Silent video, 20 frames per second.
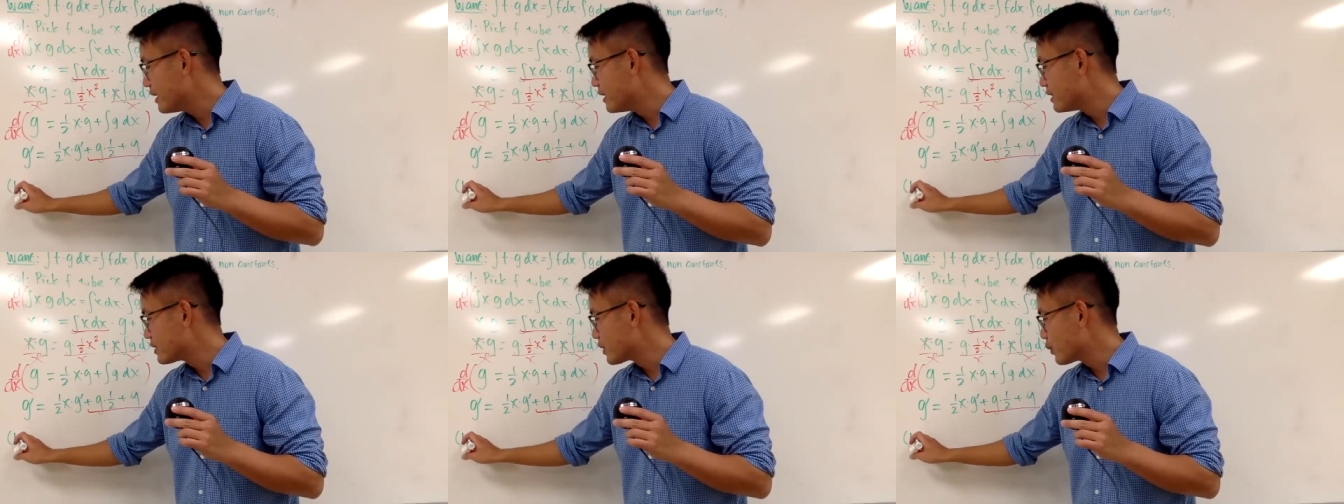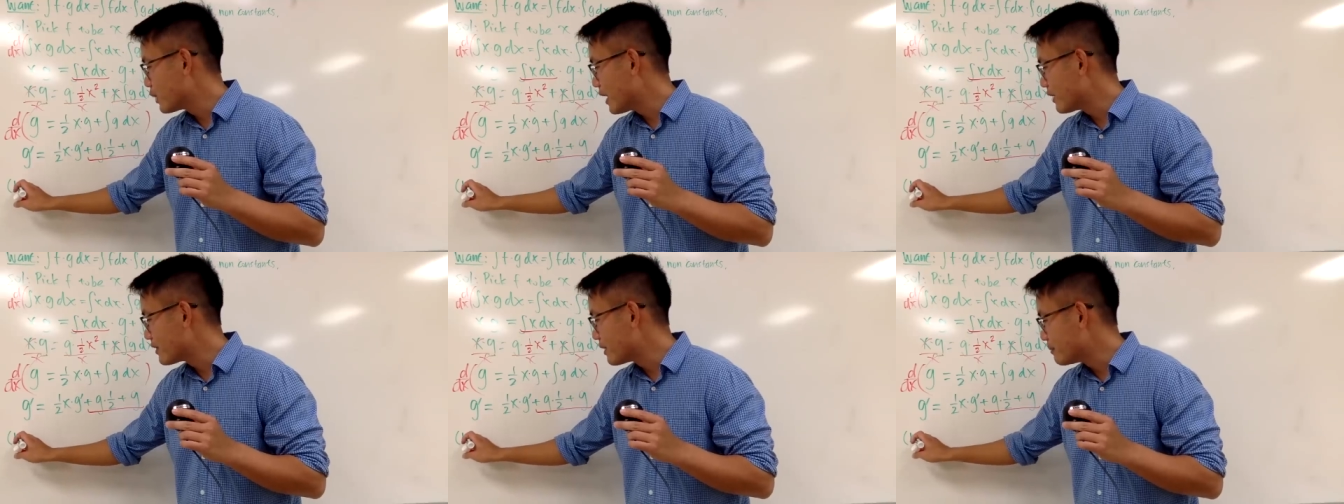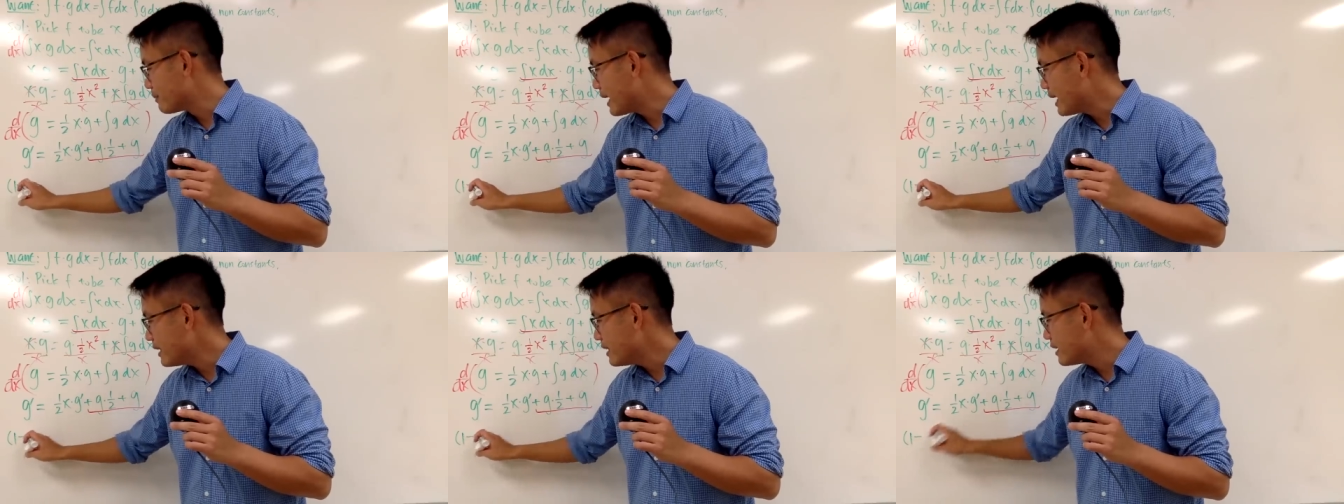so we have the
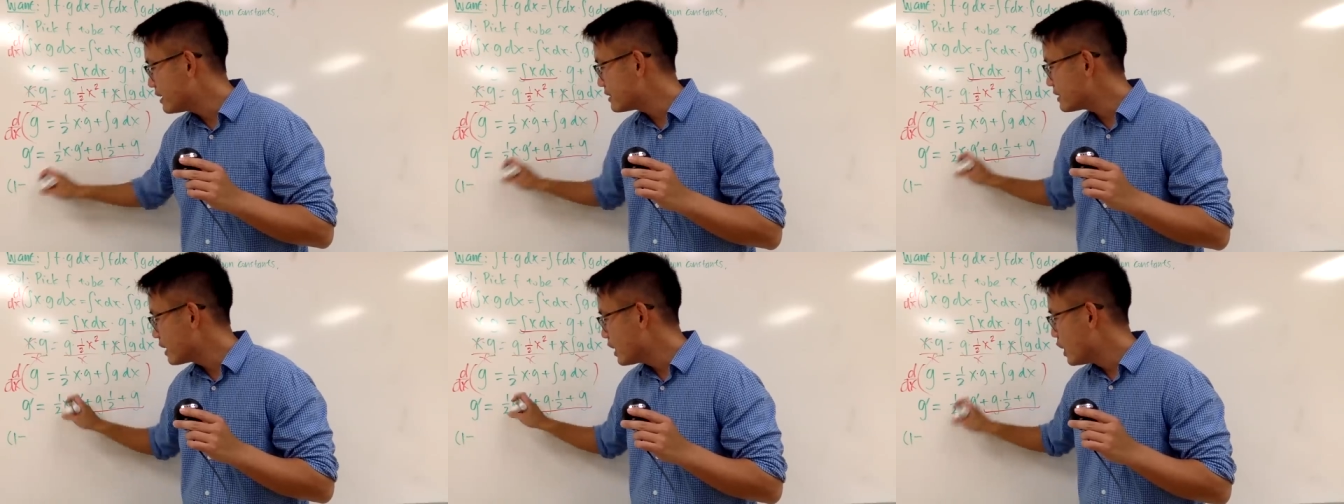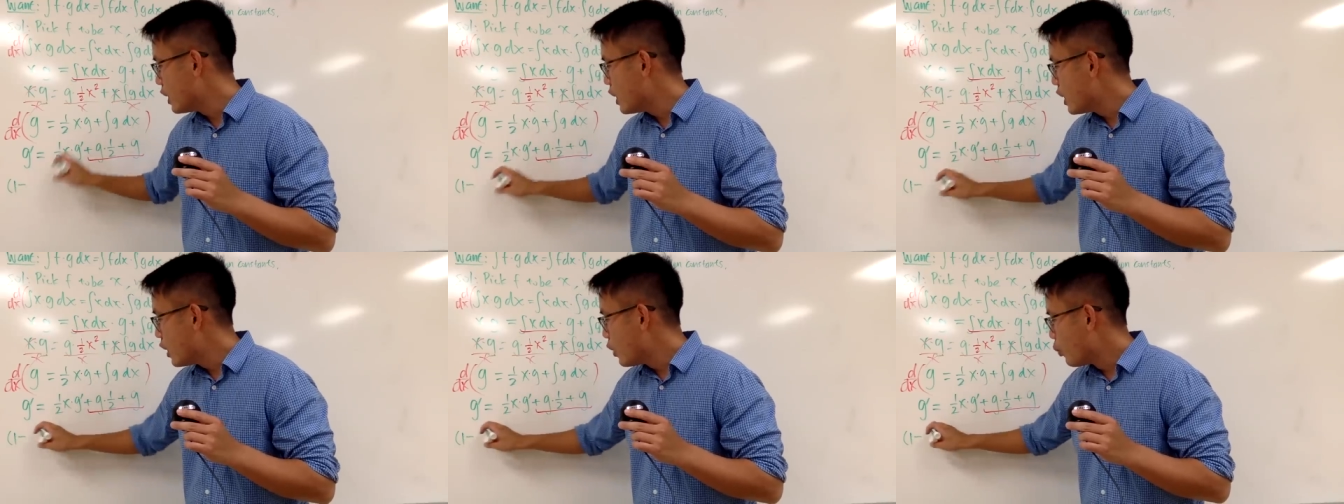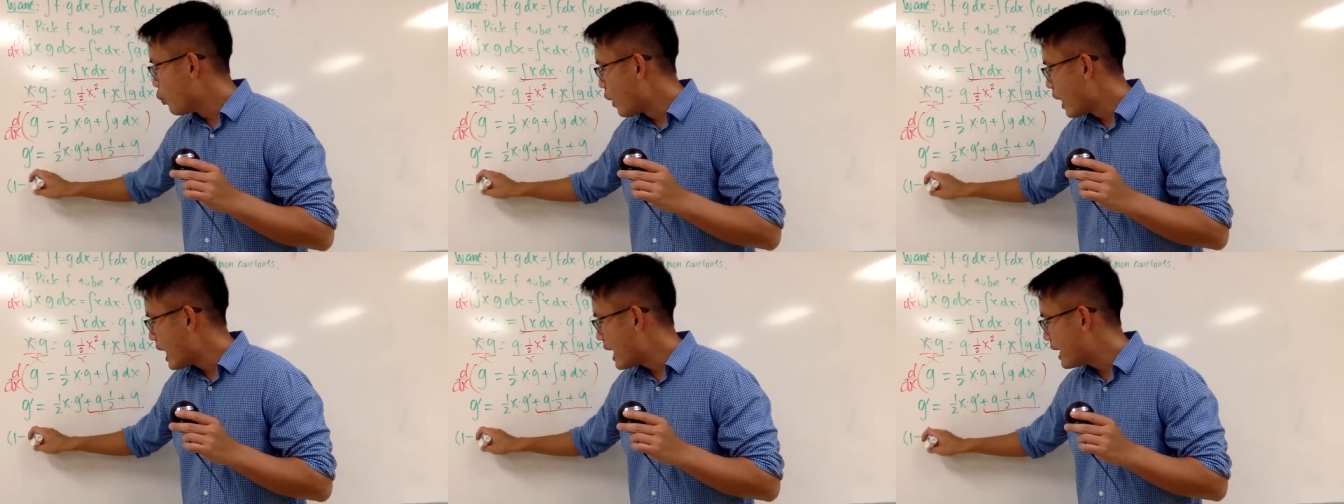minus
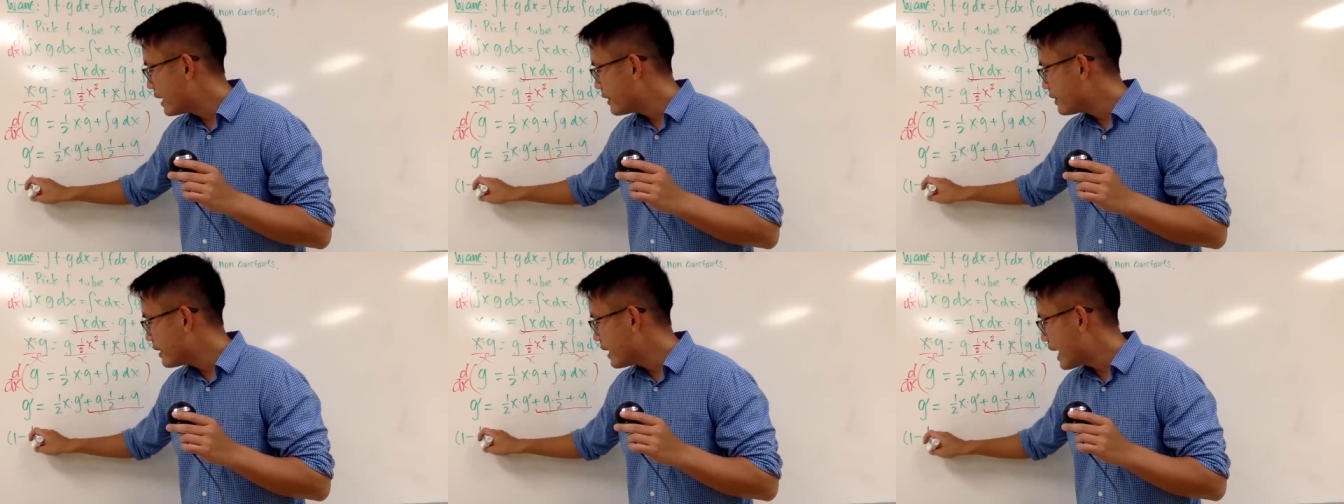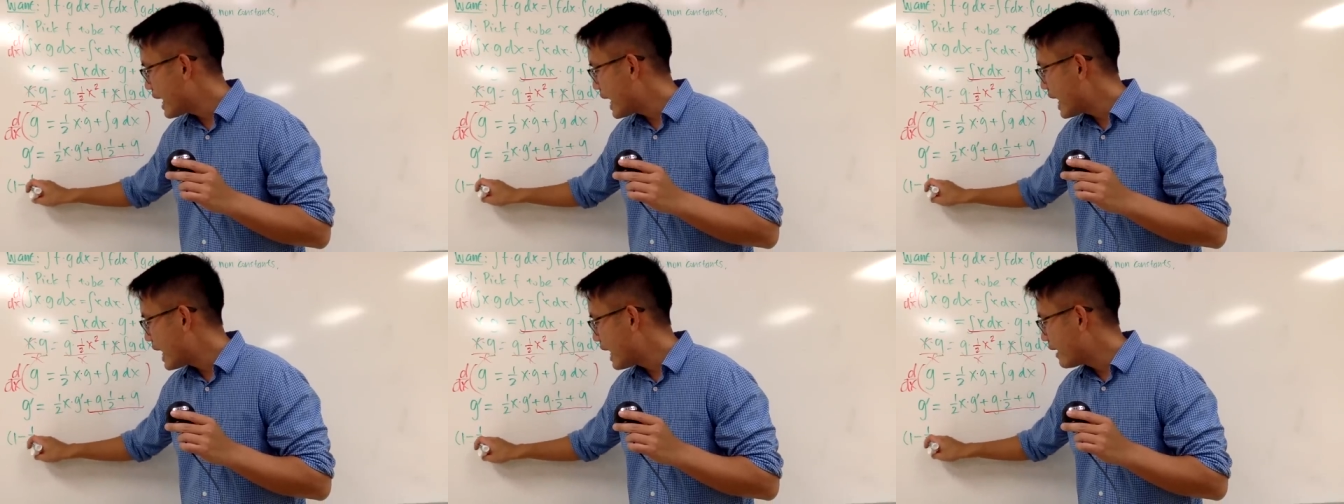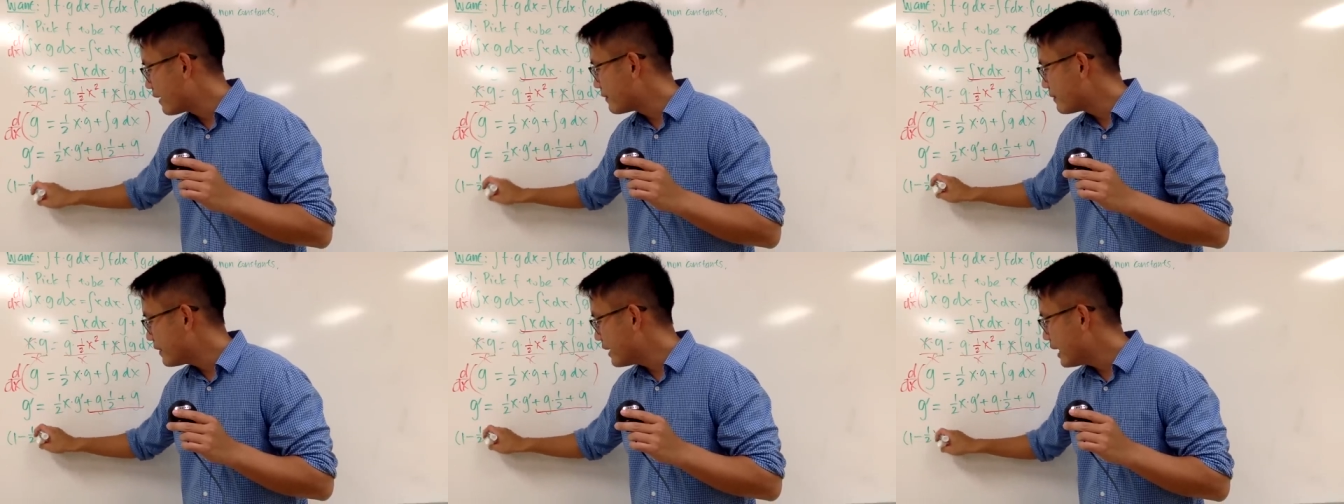
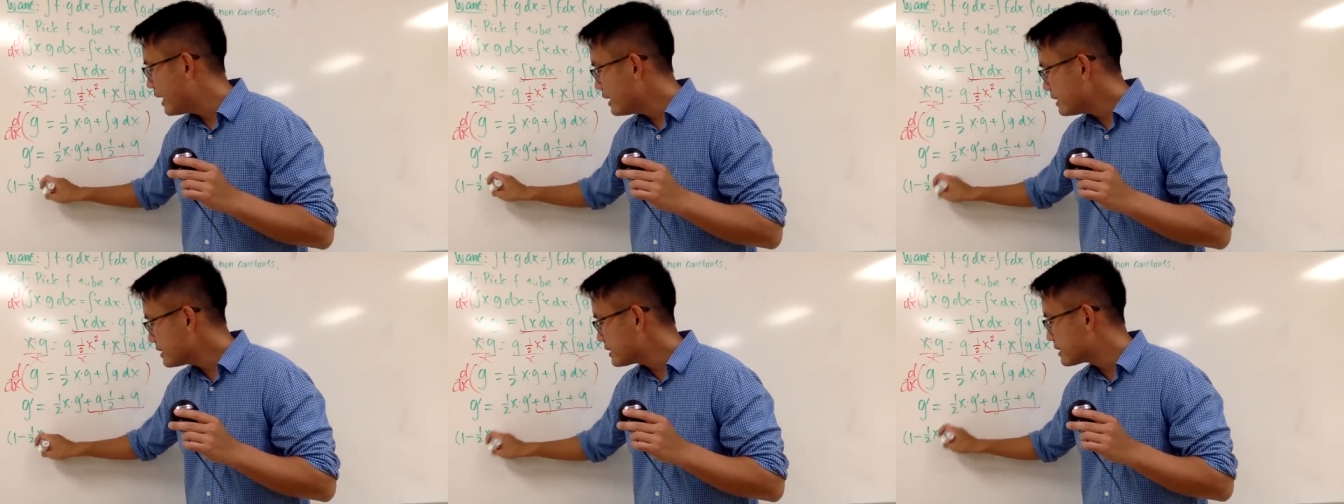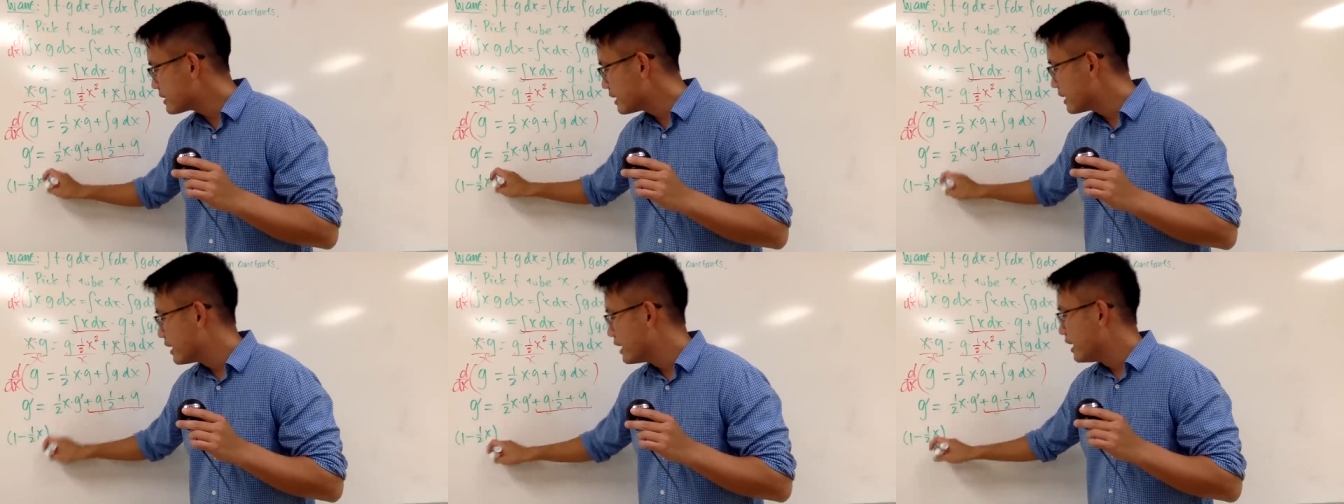1/2 x,